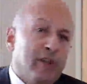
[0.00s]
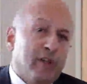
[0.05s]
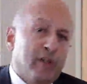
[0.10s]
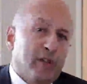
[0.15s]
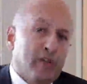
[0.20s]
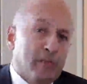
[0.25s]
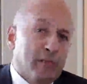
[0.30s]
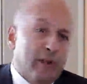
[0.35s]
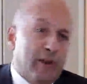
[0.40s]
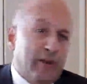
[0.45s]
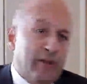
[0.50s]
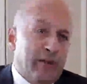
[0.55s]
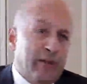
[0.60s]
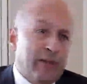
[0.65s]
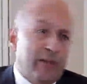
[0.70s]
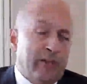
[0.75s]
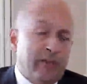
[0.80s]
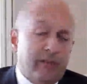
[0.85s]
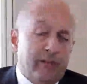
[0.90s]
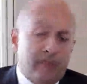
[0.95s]

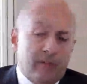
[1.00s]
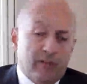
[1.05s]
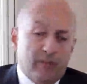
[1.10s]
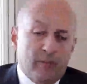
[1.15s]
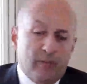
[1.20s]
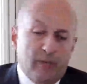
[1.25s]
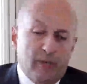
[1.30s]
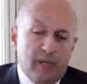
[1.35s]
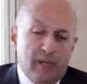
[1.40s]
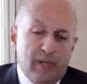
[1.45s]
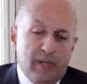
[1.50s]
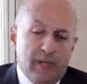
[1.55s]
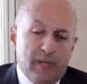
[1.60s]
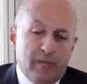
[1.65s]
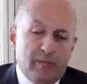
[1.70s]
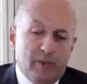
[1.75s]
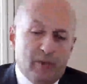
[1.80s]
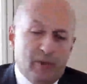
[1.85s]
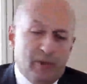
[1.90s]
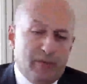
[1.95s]
Bahrainis, we
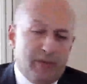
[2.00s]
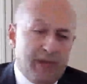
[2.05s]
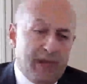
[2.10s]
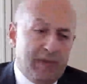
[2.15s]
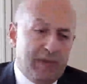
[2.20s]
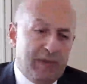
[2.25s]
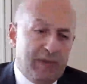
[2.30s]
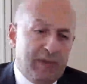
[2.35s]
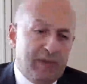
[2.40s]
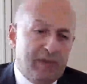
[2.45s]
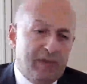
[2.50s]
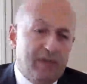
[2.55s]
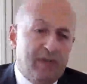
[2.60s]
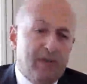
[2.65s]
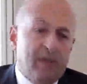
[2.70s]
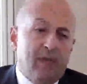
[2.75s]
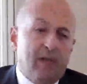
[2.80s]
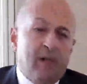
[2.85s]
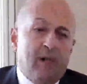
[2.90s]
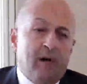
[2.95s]
help those families
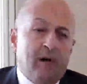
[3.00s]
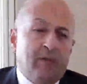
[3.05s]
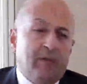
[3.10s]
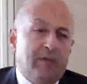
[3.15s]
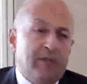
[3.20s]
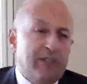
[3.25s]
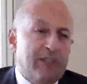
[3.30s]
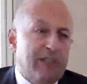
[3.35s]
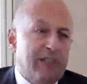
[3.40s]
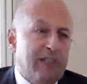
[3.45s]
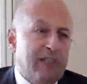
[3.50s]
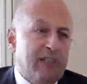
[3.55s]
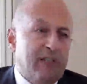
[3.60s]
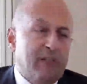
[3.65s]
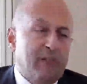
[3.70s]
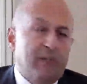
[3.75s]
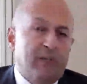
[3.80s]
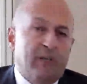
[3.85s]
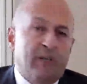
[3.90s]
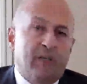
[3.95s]
obviously
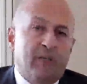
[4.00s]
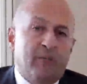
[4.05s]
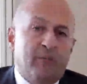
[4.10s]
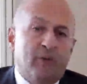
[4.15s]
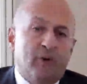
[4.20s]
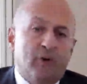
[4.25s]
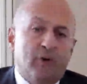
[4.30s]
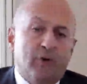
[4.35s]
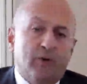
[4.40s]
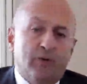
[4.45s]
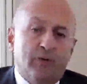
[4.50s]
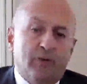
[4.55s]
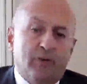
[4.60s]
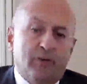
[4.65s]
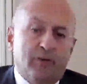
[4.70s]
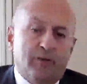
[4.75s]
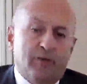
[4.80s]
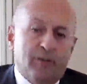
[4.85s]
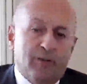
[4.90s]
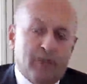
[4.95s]
become more
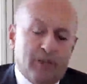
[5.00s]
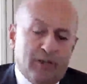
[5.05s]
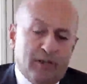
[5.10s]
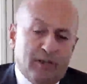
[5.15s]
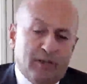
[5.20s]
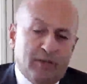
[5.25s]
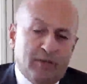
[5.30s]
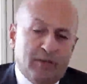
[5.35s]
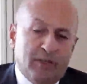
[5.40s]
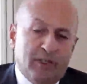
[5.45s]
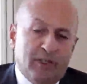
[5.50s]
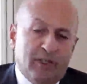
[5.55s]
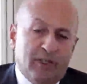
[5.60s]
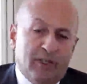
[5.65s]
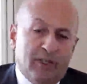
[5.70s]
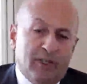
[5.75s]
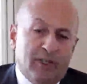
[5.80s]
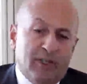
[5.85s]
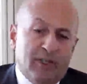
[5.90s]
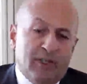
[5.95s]
efficient.
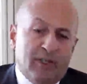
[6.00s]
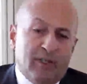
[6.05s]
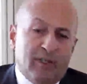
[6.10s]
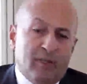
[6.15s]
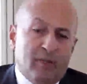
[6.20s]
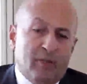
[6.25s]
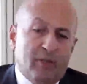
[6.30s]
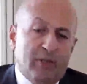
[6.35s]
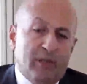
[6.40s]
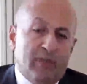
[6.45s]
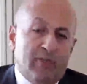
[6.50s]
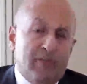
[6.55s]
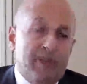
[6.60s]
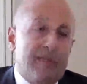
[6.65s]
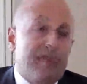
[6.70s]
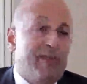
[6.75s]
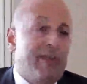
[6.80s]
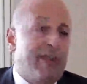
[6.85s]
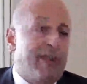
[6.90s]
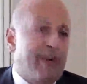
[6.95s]
We
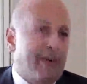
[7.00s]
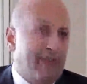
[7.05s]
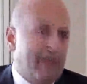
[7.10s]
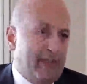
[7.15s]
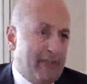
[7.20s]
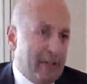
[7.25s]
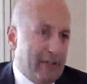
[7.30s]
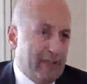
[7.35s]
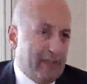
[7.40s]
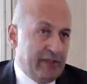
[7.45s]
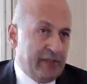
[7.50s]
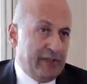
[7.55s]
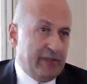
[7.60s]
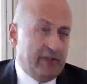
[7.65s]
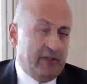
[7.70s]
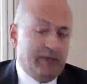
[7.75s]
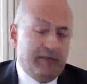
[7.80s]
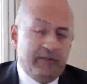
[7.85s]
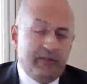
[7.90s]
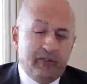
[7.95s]
run their affairs
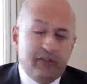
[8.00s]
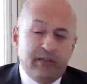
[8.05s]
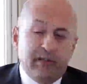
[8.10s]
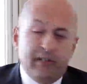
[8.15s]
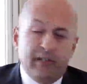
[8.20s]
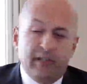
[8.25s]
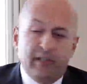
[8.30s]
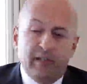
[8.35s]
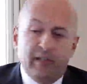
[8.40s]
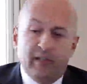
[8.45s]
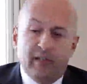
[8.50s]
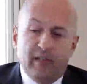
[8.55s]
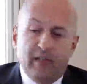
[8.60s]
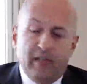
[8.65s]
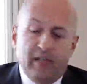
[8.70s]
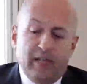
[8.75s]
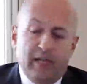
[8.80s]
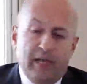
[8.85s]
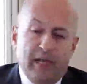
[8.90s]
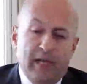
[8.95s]
efficiently.
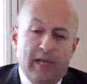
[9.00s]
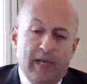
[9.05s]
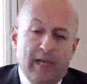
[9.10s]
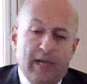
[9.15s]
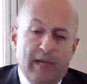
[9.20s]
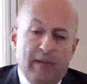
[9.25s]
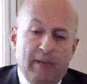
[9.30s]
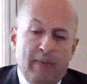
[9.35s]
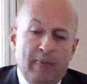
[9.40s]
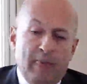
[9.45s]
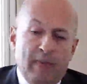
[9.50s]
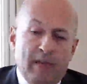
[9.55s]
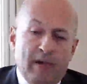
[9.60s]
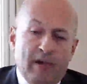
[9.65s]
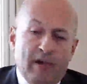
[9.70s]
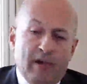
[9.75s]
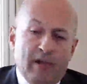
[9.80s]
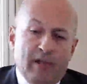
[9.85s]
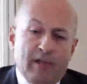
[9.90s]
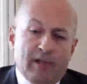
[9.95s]

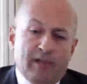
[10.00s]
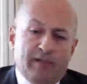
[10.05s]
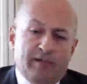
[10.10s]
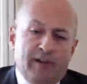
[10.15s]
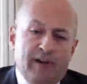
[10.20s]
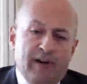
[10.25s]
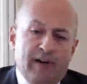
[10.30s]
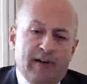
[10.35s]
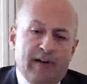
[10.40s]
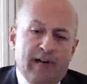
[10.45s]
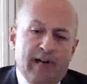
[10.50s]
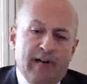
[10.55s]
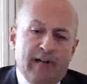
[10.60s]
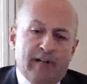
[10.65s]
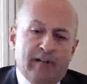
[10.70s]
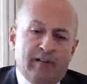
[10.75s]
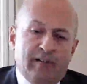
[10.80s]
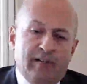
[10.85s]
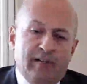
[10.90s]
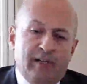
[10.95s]
As far
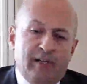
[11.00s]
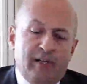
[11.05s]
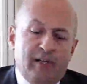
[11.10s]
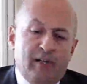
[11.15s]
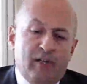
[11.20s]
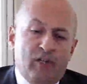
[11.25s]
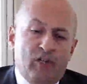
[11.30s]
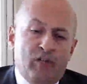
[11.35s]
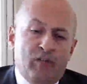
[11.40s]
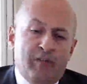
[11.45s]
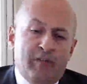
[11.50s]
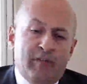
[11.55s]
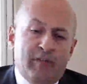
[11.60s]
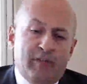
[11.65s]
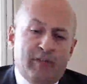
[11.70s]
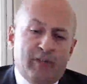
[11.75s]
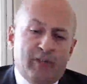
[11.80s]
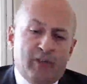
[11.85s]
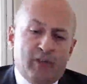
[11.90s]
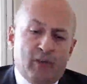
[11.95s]
as the human
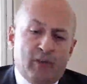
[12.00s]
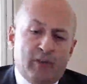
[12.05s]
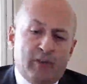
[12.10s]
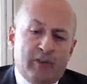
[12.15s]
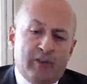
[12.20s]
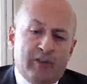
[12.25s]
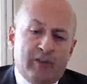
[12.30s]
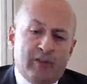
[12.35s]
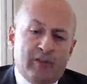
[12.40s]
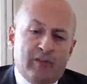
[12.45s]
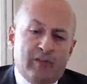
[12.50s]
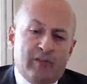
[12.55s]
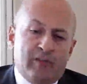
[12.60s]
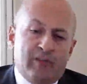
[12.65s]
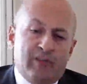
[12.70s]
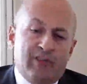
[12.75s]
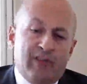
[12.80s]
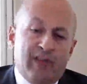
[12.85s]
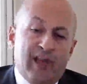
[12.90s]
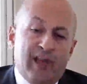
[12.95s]
resource
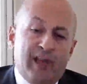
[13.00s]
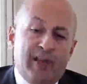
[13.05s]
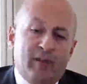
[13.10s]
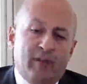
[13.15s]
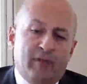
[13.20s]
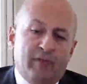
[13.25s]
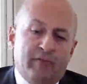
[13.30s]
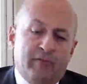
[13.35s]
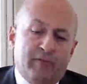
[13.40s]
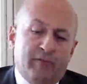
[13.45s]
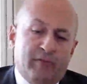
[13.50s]
side of